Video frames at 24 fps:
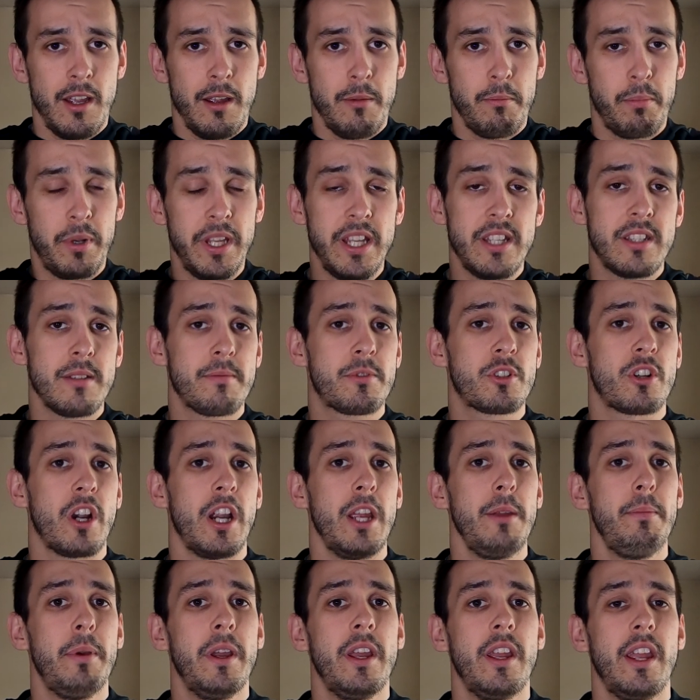Please
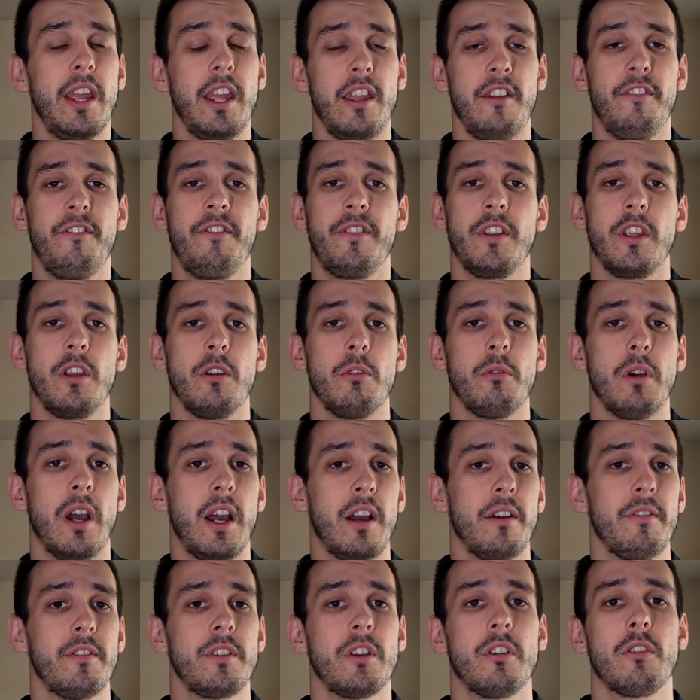subscribe if you
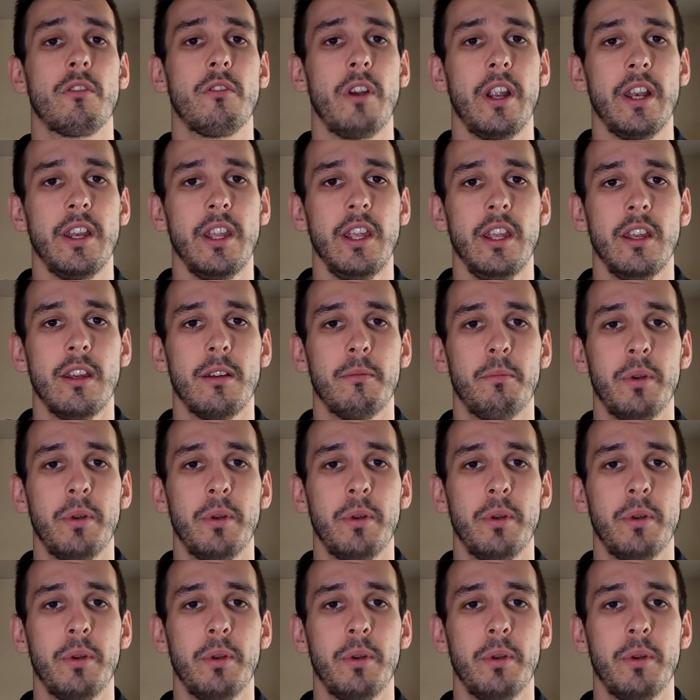haven't already.